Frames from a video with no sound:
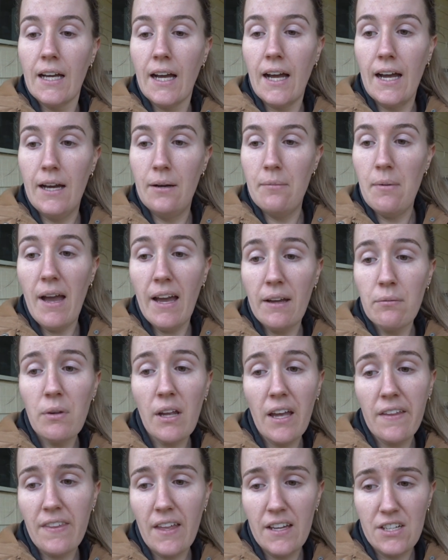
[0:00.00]
And we
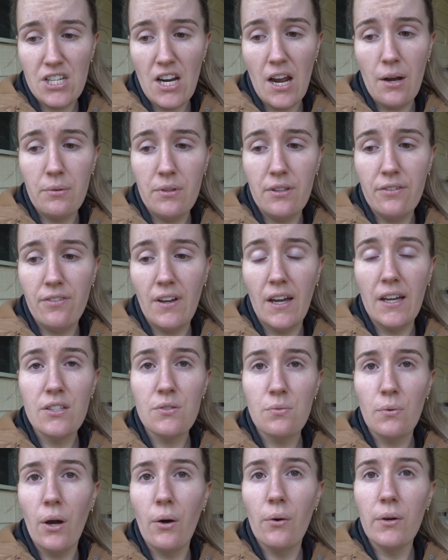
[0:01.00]
had that chat with the vet
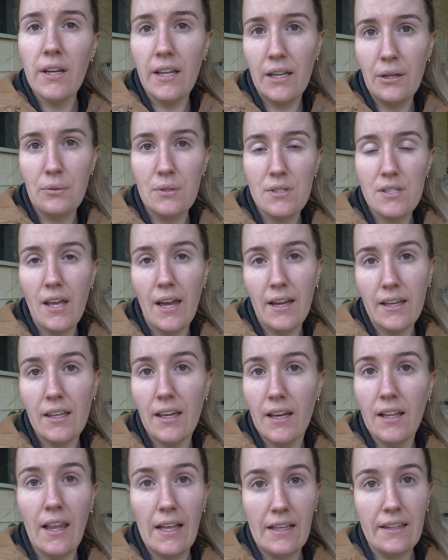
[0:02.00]
as well, and he was like,
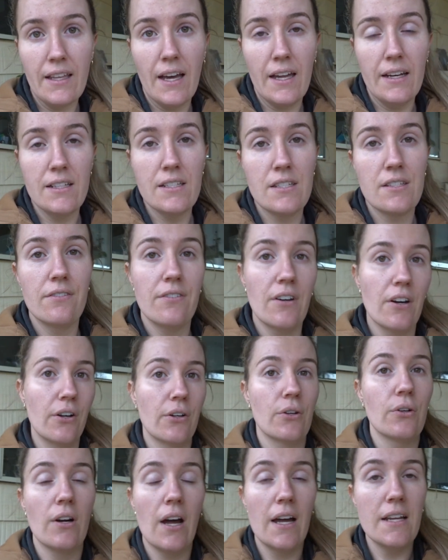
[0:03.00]
yeah, like that is a very
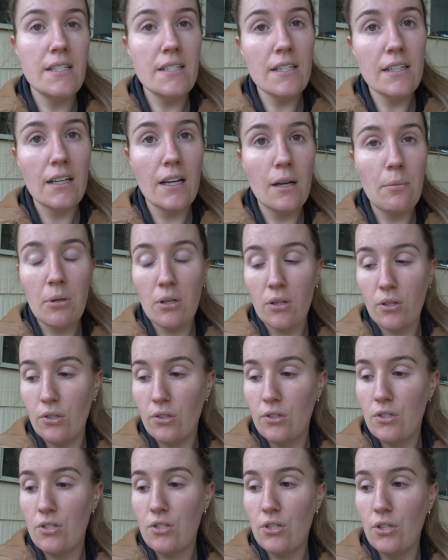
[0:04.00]
good idea
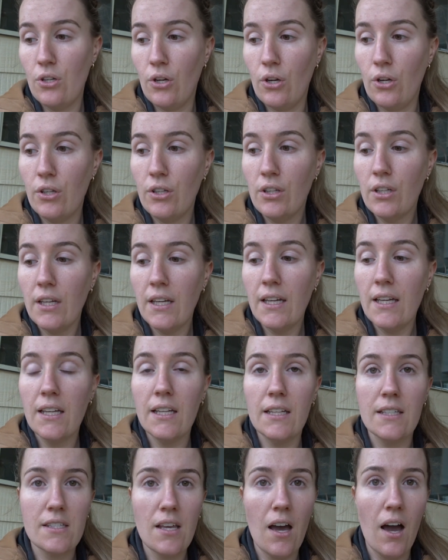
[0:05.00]
because, you know, it
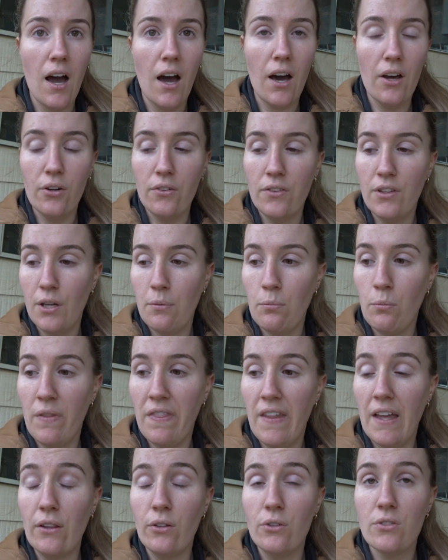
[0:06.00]
is hard on them when
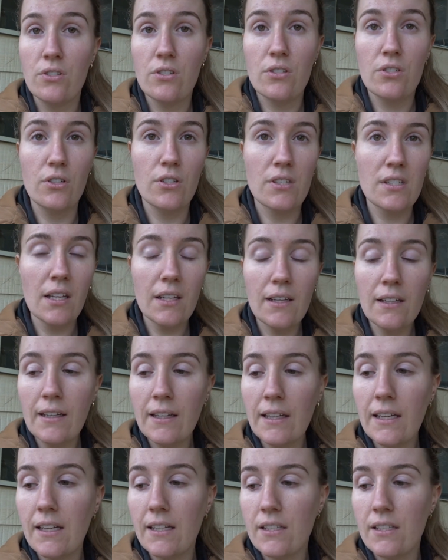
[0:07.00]
they lose it so suddenly.